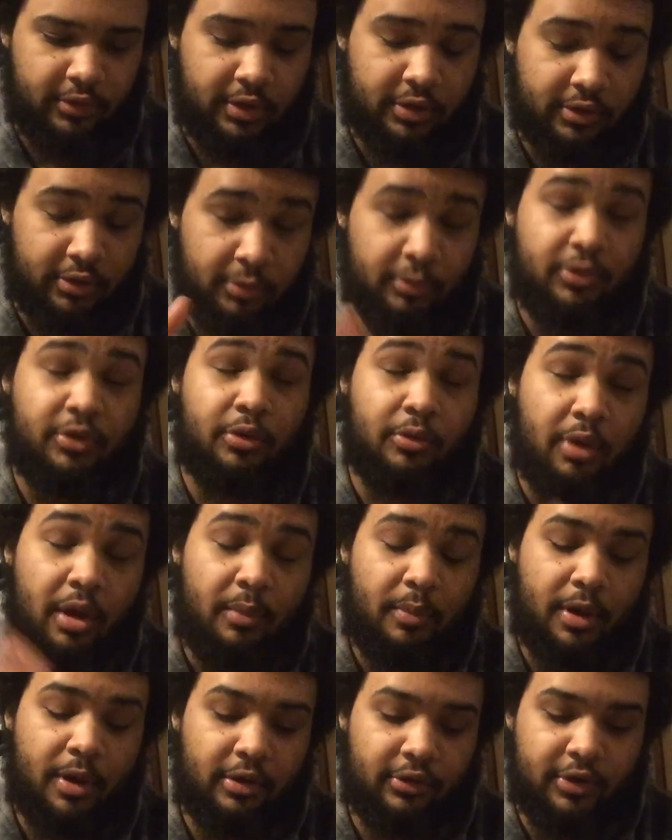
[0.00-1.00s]
A tombstone
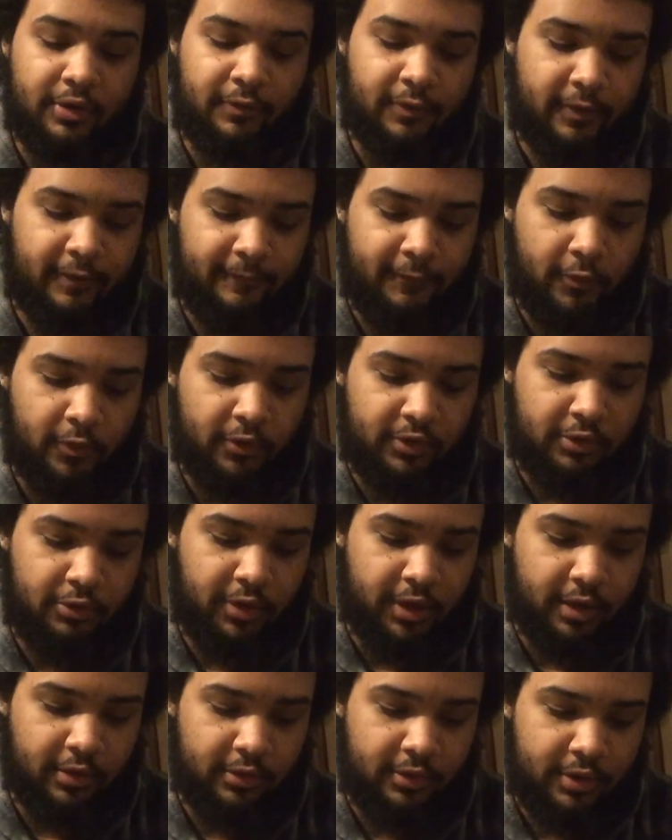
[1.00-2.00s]
pile-driver for a 2
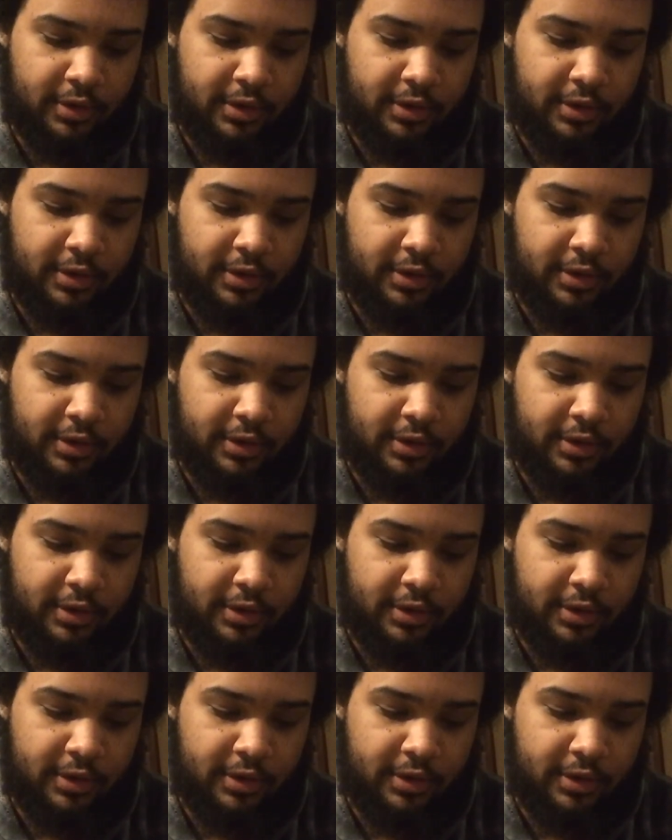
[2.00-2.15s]
count.